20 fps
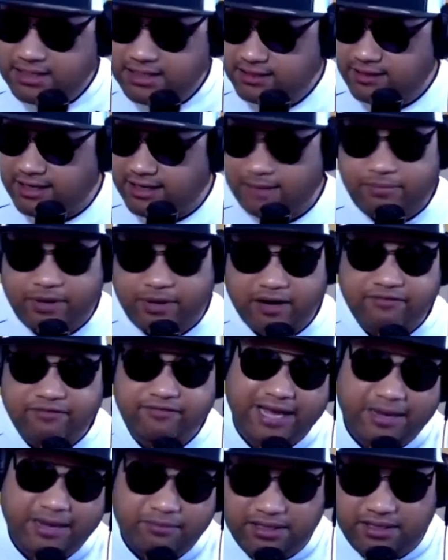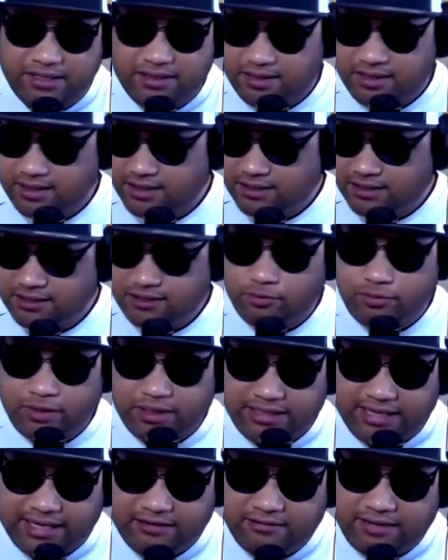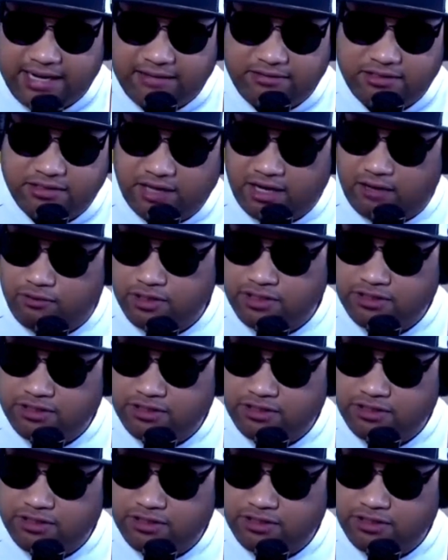to help our family to where they don't have to always